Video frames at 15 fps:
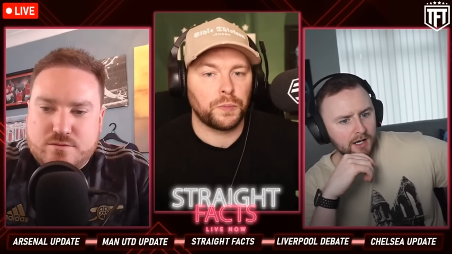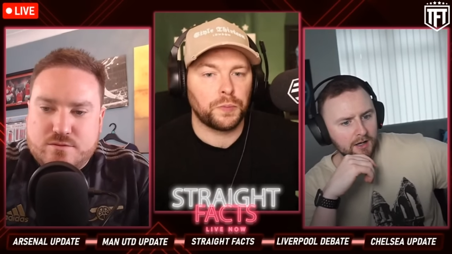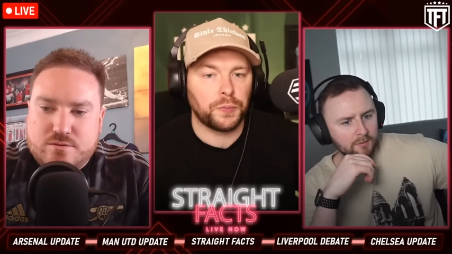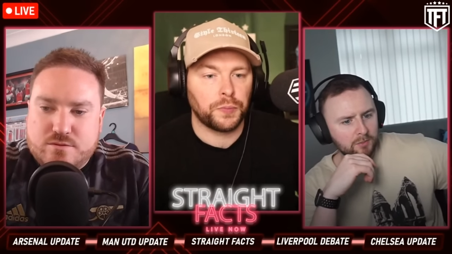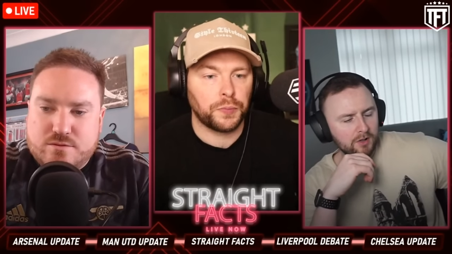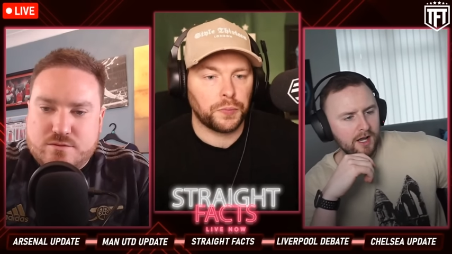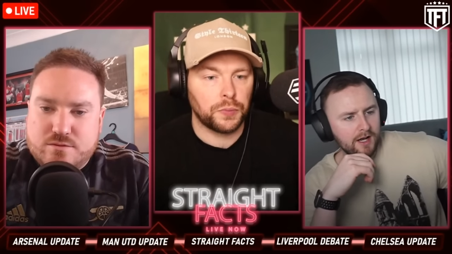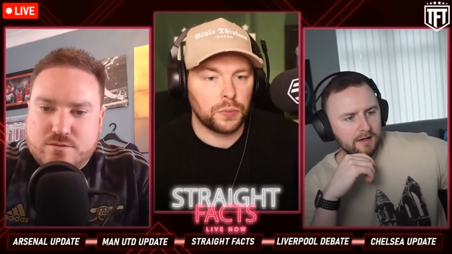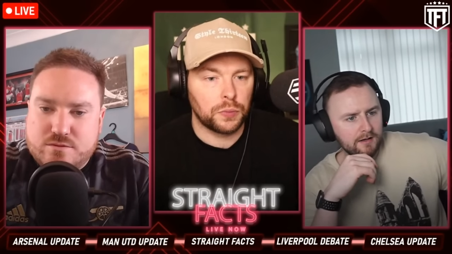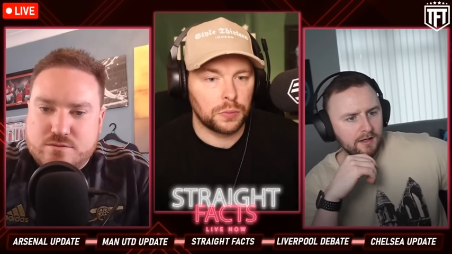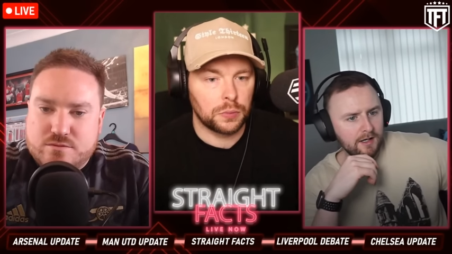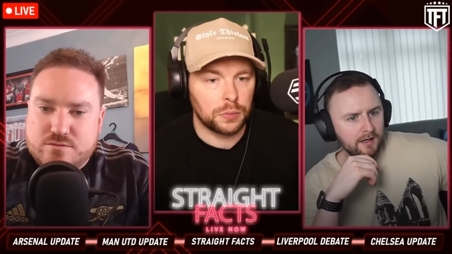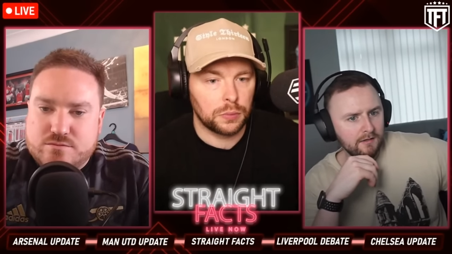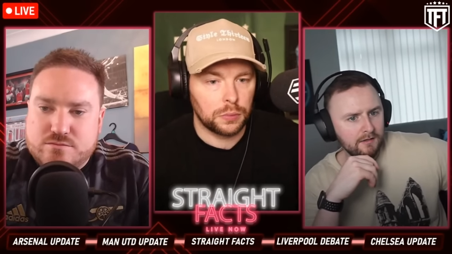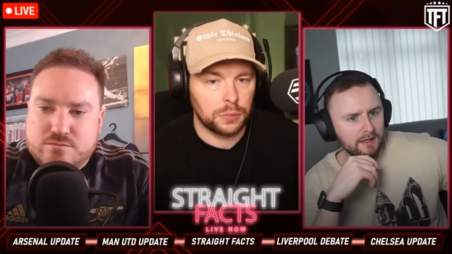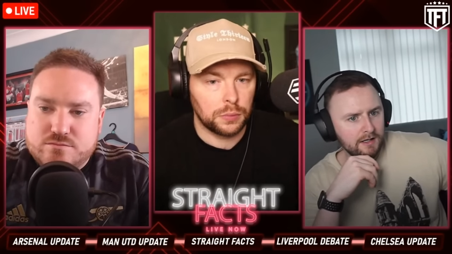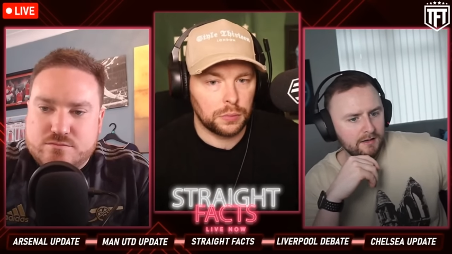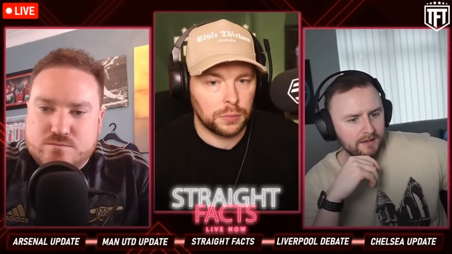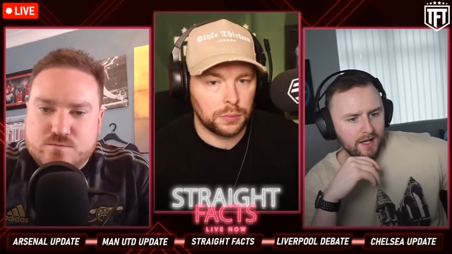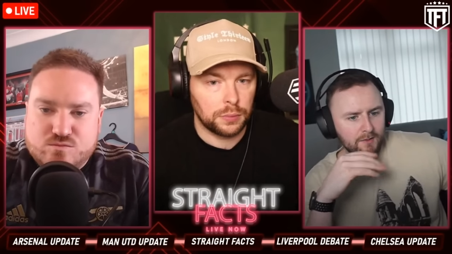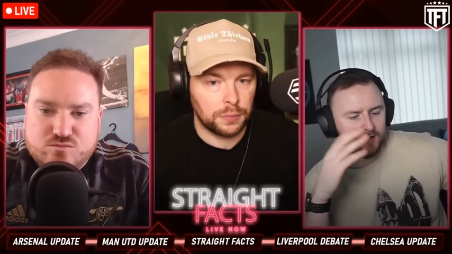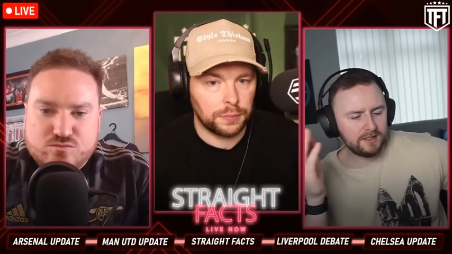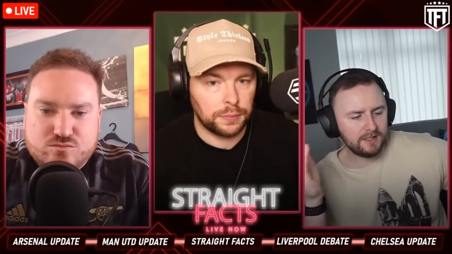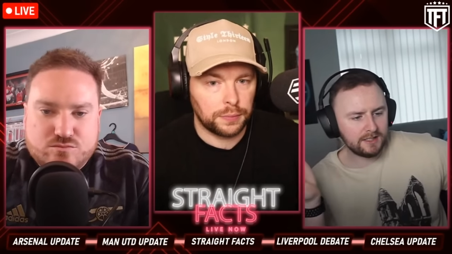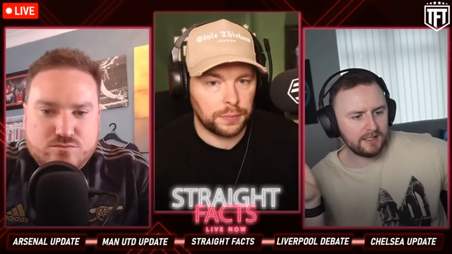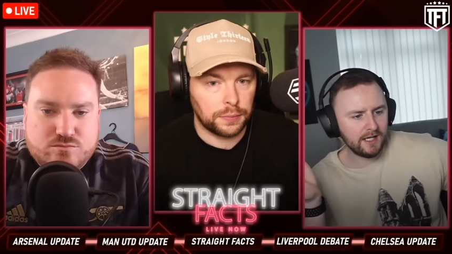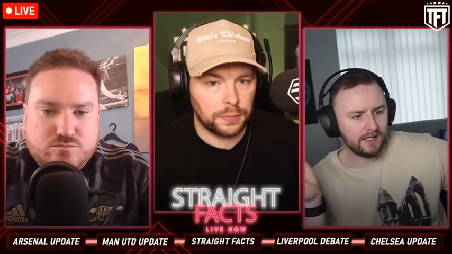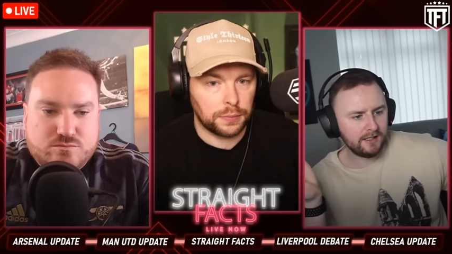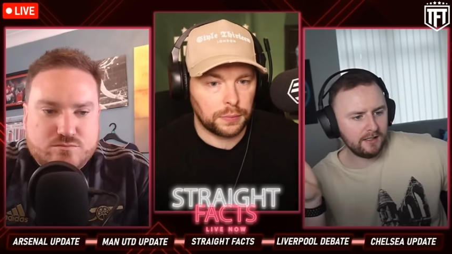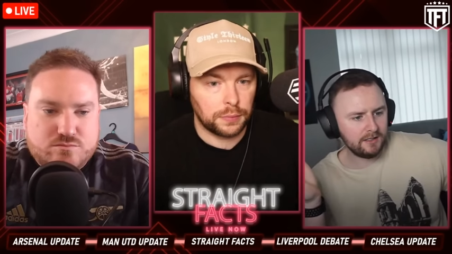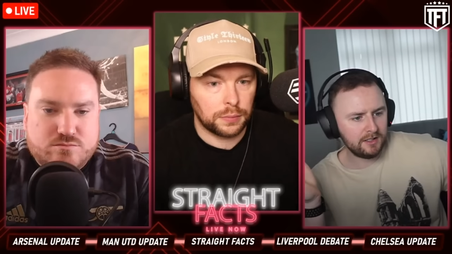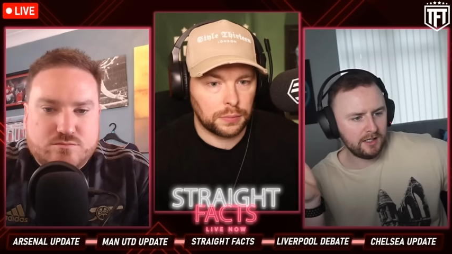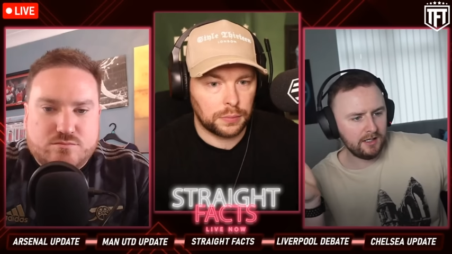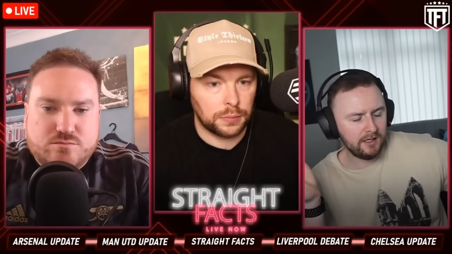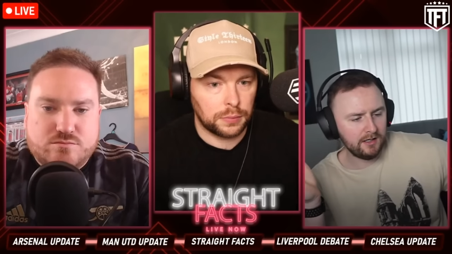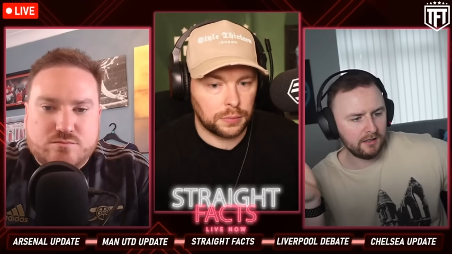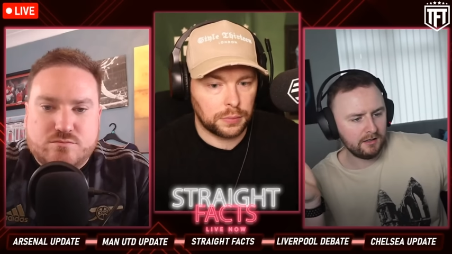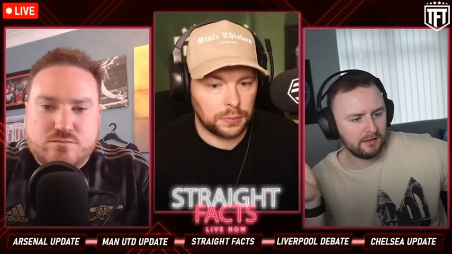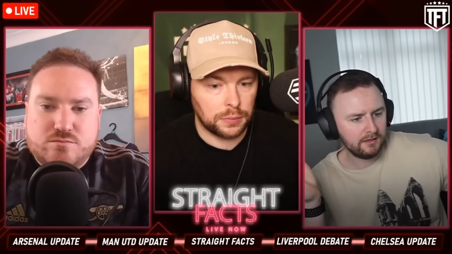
Speaker 1: But like now, it's the second year.